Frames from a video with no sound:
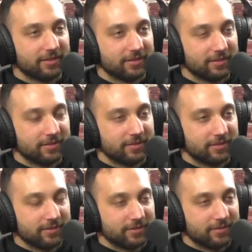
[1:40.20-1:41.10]

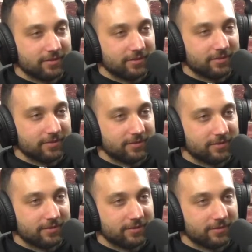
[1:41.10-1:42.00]

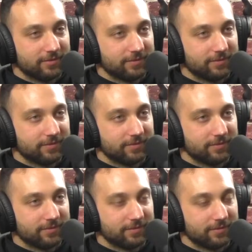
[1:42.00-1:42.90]

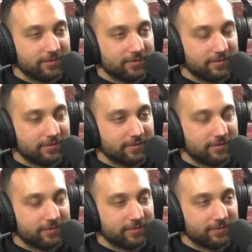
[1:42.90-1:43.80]

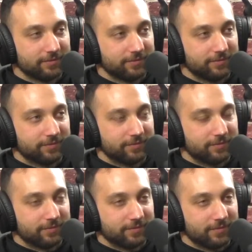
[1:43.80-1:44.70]

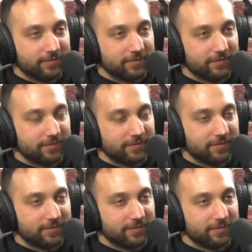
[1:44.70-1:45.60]

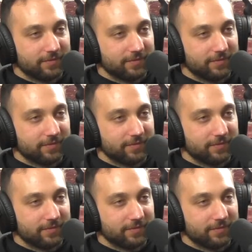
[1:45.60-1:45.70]
No words are spoken by the person on screen.